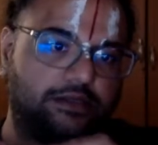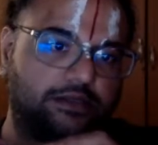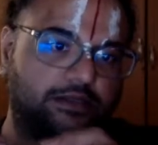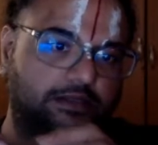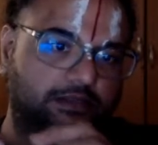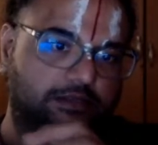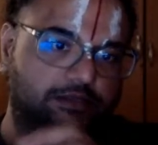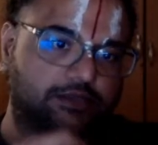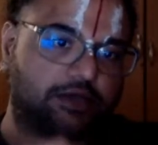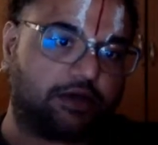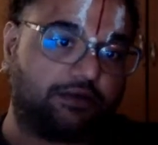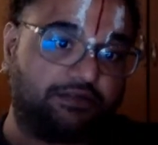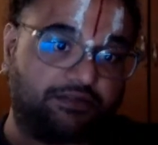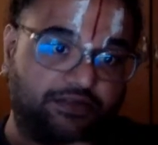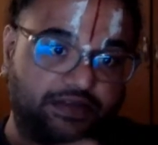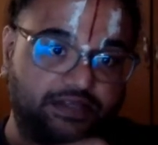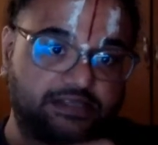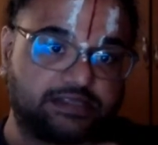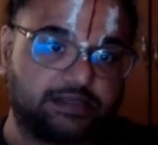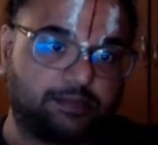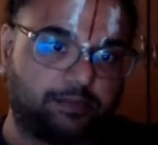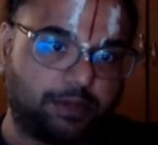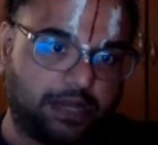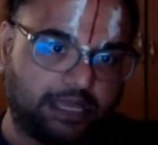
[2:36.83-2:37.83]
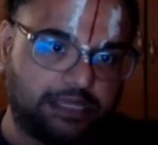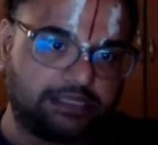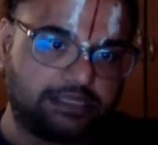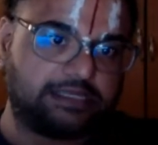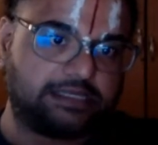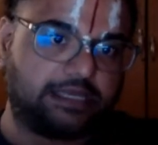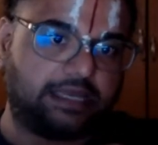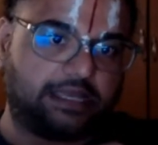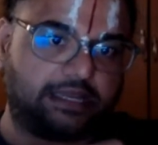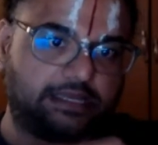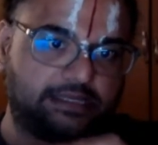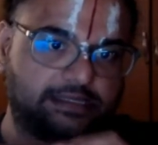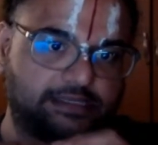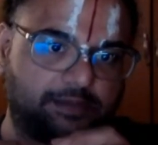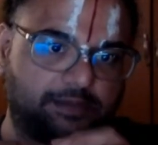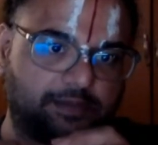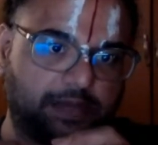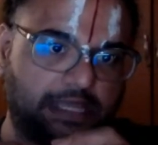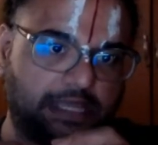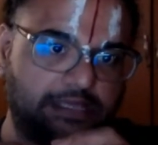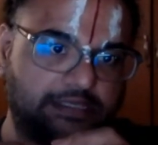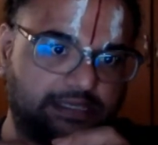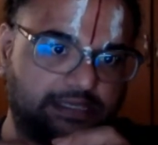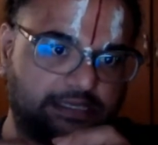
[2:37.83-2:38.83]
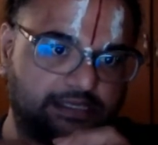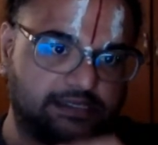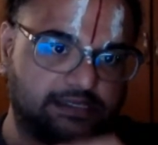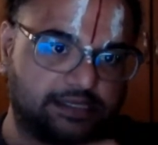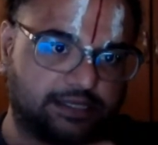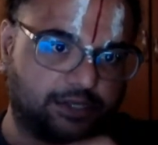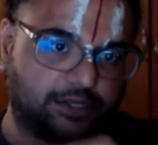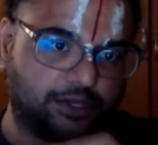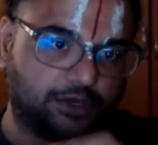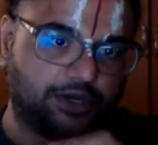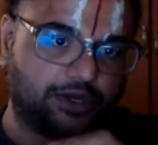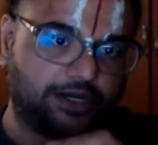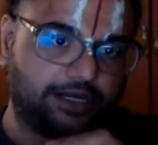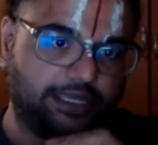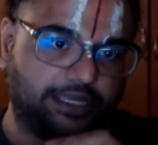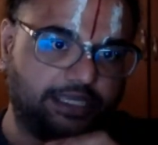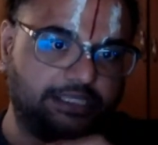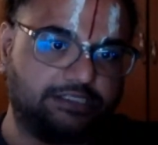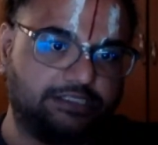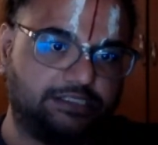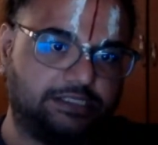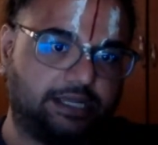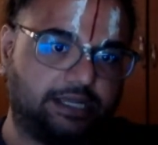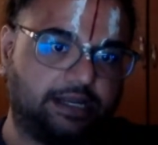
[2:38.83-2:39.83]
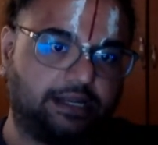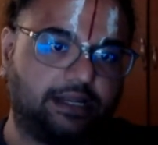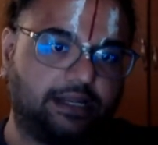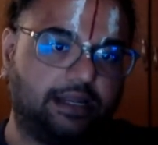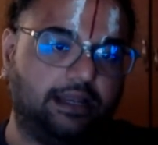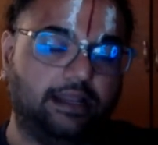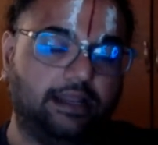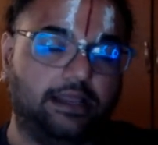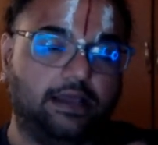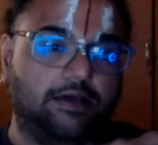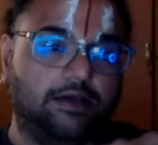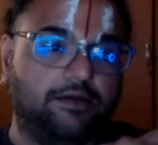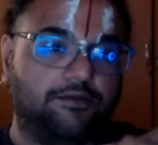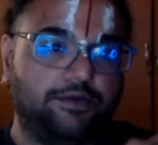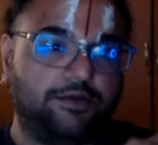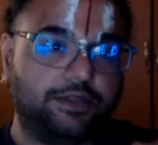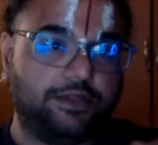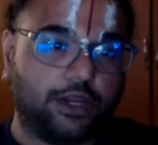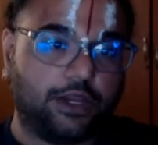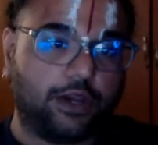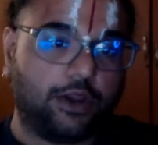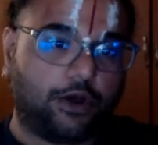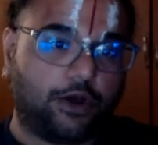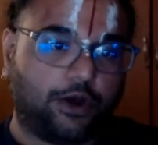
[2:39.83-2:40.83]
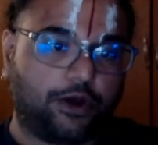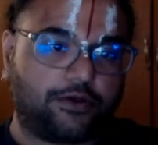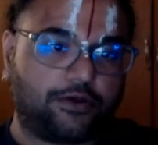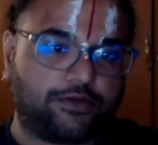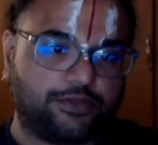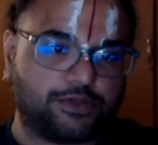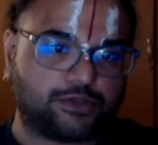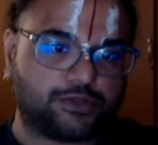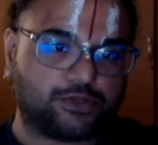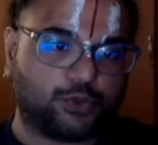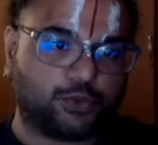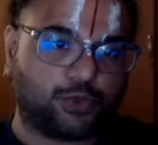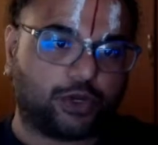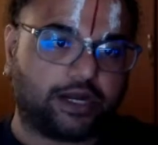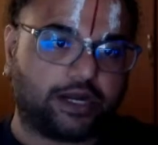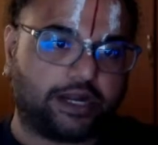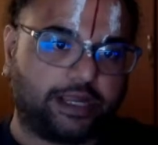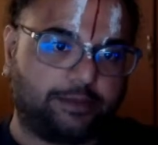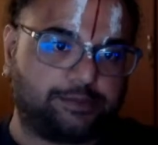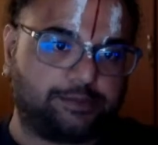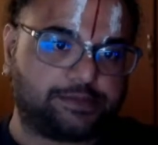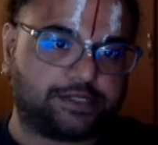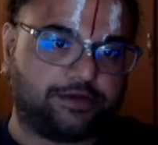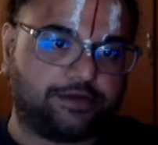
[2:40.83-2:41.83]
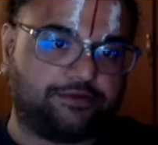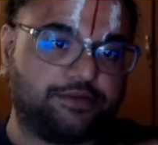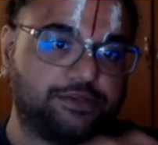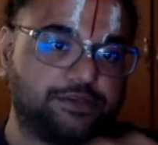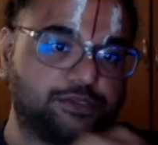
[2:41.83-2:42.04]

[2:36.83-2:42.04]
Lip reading: the software supply chain and supply chain security in general with a lot of the Sonatype stuff.